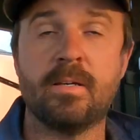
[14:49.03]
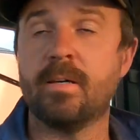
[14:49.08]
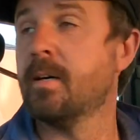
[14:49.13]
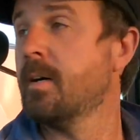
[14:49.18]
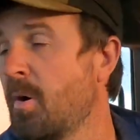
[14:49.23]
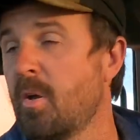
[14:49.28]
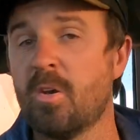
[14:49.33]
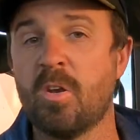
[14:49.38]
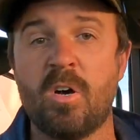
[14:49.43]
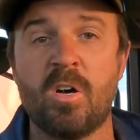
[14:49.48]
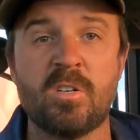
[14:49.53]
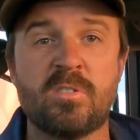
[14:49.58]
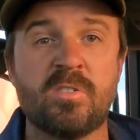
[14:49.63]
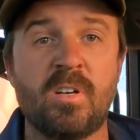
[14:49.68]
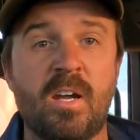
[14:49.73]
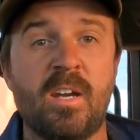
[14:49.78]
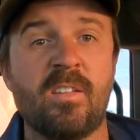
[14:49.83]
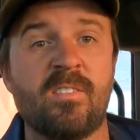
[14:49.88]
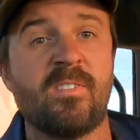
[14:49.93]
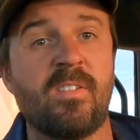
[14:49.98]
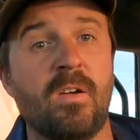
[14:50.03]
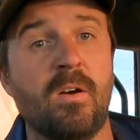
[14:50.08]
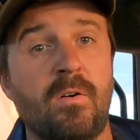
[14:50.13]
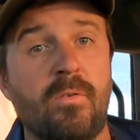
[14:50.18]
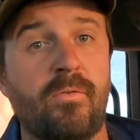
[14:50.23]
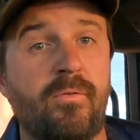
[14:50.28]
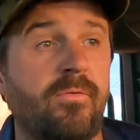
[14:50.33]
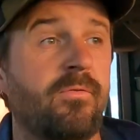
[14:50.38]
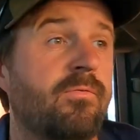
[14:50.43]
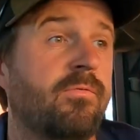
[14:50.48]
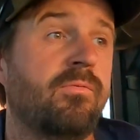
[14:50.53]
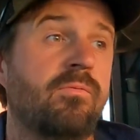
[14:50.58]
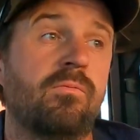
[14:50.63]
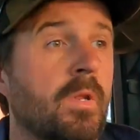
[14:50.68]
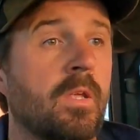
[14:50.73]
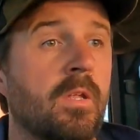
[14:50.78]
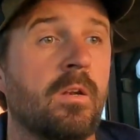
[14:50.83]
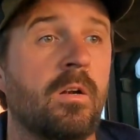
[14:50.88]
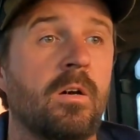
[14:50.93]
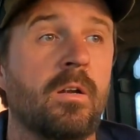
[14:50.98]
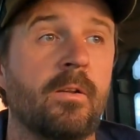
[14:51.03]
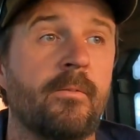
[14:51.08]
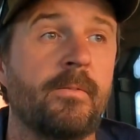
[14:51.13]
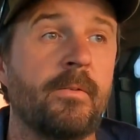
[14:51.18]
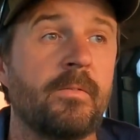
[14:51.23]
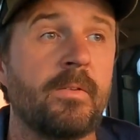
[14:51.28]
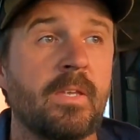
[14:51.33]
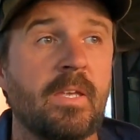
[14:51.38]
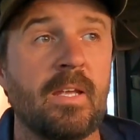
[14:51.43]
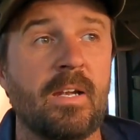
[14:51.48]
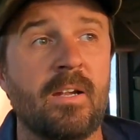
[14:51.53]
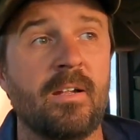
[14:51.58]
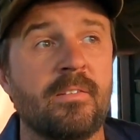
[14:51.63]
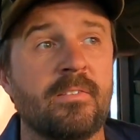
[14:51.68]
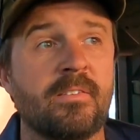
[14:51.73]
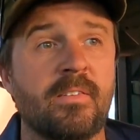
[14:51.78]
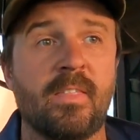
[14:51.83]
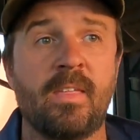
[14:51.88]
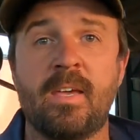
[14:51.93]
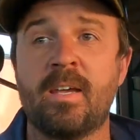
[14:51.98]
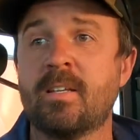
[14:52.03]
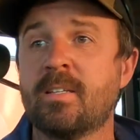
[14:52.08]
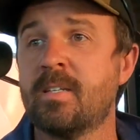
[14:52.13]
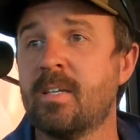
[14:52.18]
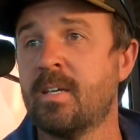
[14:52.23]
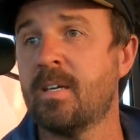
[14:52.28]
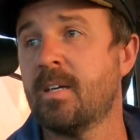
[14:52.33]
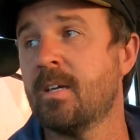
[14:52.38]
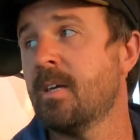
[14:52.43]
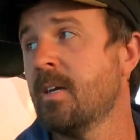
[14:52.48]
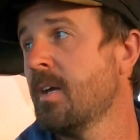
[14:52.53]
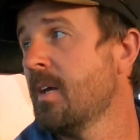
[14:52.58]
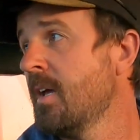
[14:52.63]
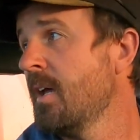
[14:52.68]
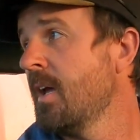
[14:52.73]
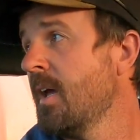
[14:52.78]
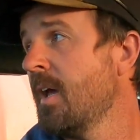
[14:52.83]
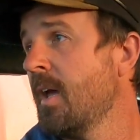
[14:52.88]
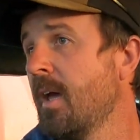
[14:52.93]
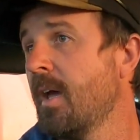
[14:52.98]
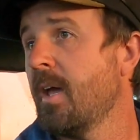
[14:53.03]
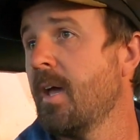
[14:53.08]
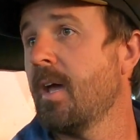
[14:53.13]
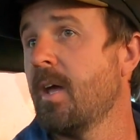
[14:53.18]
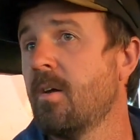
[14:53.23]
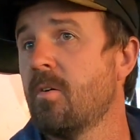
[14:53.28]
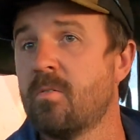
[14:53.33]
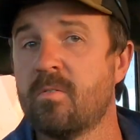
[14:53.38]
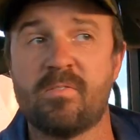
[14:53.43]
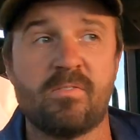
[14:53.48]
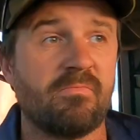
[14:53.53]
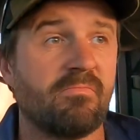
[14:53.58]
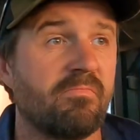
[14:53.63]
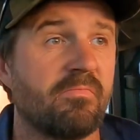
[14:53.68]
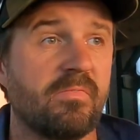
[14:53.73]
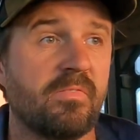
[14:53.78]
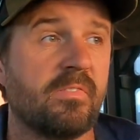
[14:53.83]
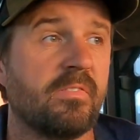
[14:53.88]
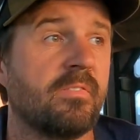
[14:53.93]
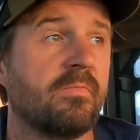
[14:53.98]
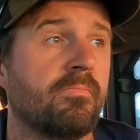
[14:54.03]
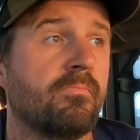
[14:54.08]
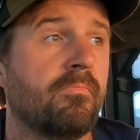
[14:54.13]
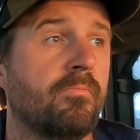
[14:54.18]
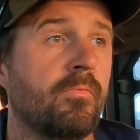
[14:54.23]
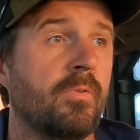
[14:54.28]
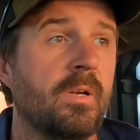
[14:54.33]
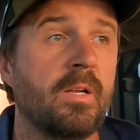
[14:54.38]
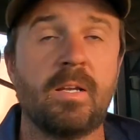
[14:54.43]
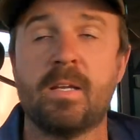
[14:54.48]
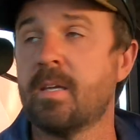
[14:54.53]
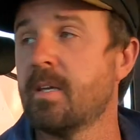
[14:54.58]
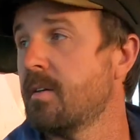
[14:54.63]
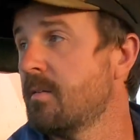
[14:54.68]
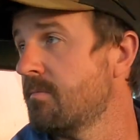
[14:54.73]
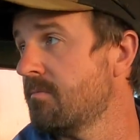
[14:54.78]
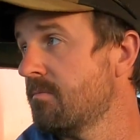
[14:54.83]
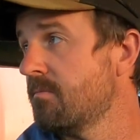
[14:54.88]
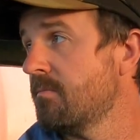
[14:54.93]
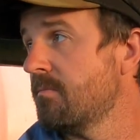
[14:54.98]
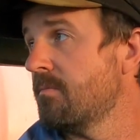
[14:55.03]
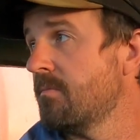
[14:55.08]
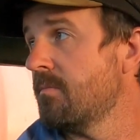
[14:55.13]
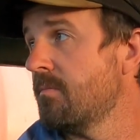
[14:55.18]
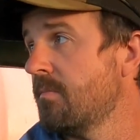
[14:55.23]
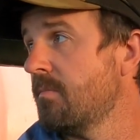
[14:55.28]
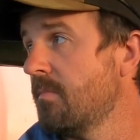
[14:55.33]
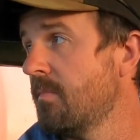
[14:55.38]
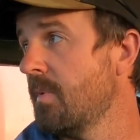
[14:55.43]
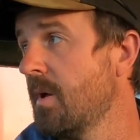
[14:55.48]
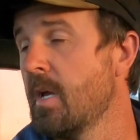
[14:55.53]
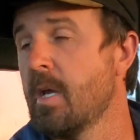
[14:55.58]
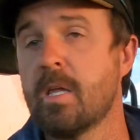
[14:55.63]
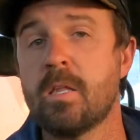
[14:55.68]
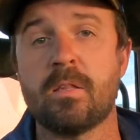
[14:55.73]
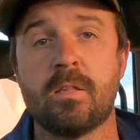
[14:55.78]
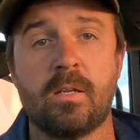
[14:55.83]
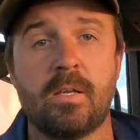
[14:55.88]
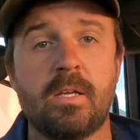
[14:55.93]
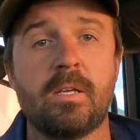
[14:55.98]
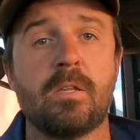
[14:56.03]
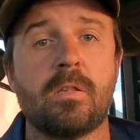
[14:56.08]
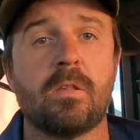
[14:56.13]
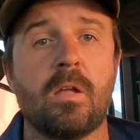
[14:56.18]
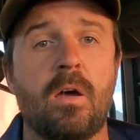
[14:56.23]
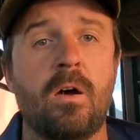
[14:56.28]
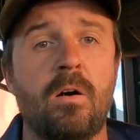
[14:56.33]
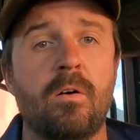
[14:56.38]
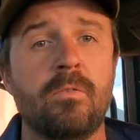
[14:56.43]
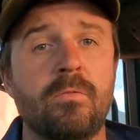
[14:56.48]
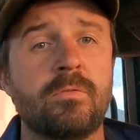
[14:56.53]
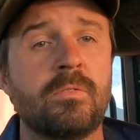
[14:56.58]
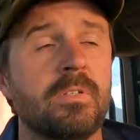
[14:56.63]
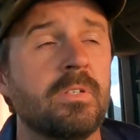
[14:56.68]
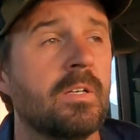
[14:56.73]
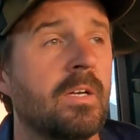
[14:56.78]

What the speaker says: The pot nitrate itself, putting it on at 50 kilos to the hectare, has really easily dissolved.